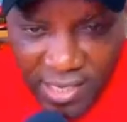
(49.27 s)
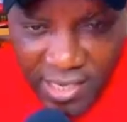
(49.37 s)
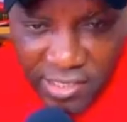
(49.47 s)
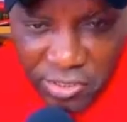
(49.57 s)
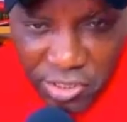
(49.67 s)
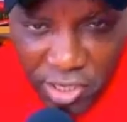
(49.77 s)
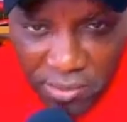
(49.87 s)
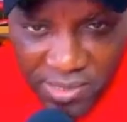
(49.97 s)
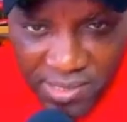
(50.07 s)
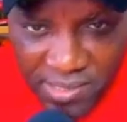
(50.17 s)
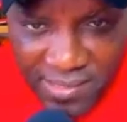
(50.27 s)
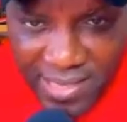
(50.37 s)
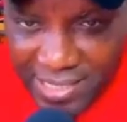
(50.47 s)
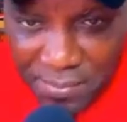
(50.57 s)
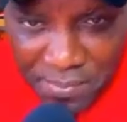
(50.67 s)
it drops
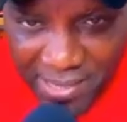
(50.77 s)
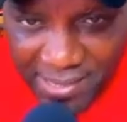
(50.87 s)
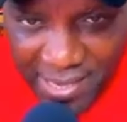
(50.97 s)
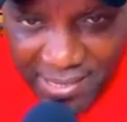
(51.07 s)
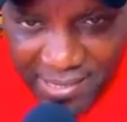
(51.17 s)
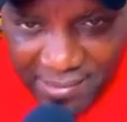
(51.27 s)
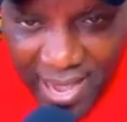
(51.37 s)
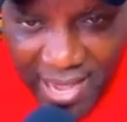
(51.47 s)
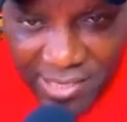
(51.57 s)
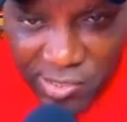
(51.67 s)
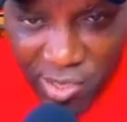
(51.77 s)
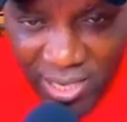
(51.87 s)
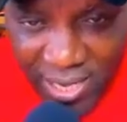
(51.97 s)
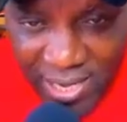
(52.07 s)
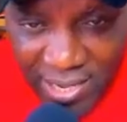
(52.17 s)
30% and
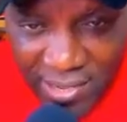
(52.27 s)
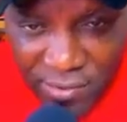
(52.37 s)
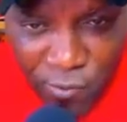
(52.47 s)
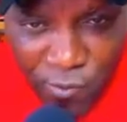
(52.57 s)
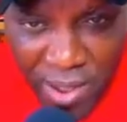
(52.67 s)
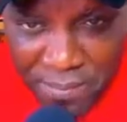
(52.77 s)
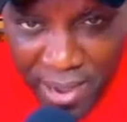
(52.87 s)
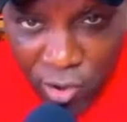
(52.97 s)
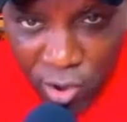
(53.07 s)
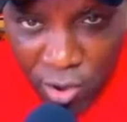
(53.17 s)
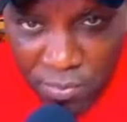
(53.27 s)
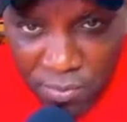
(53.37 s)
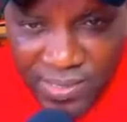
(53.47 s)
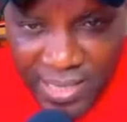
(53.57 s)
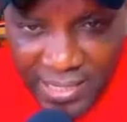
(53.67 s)
suddenly went back up
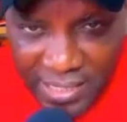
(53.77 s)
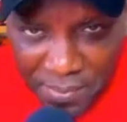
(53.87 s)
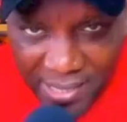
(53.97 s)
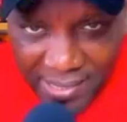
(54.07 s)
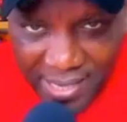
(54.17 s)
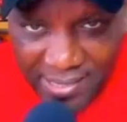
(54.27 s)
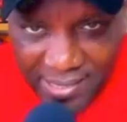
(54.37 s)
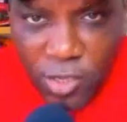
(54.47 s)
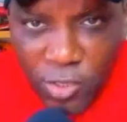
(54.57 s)
30%.